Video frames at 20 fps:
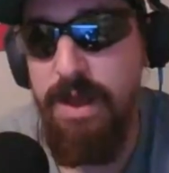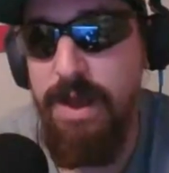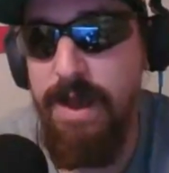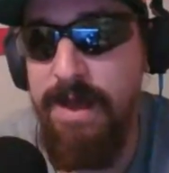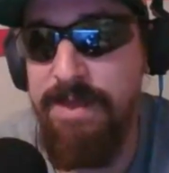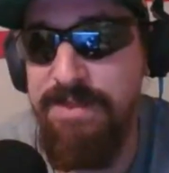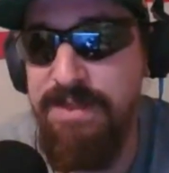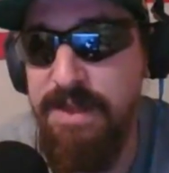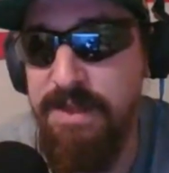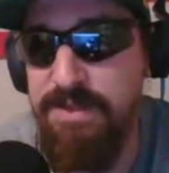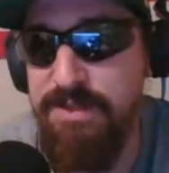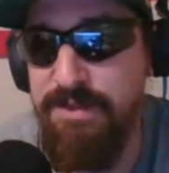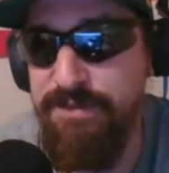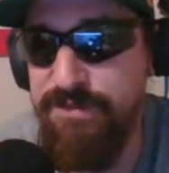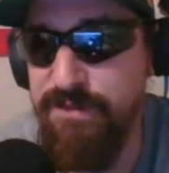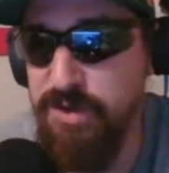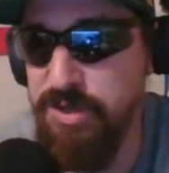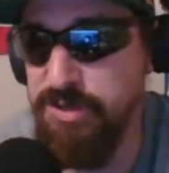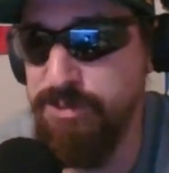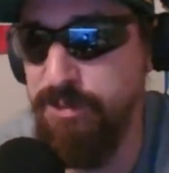I think the
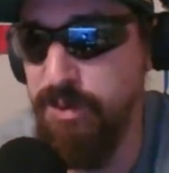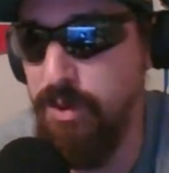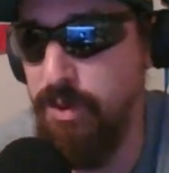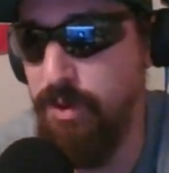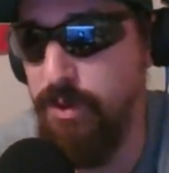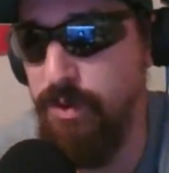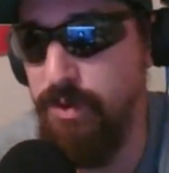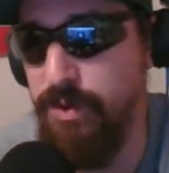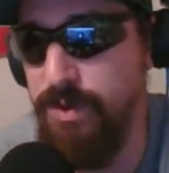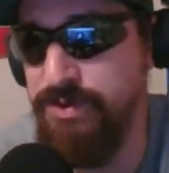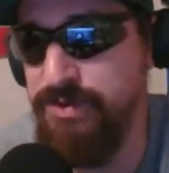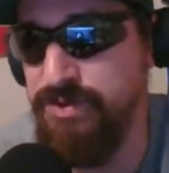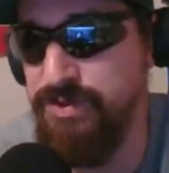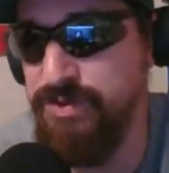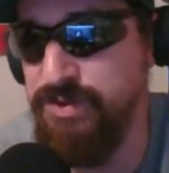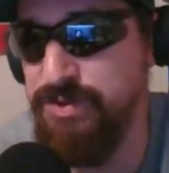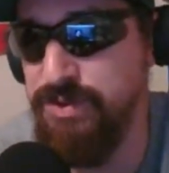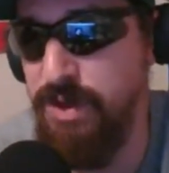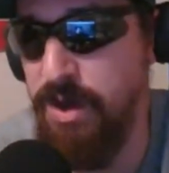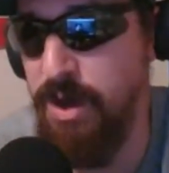first bowl
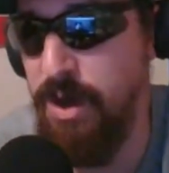is